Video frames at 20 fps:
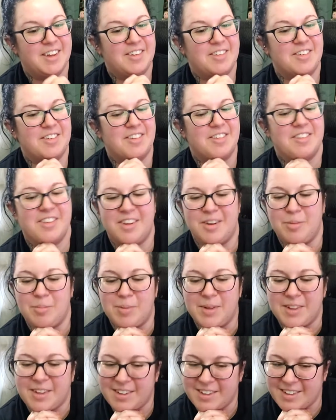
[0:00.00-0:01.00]
it's just going to
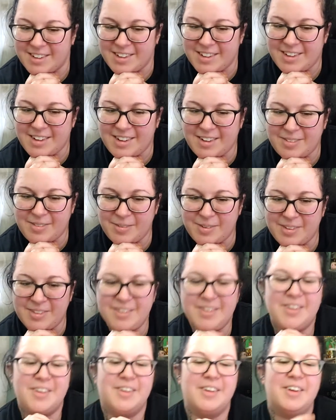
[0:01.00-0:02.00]
be like, yeah, we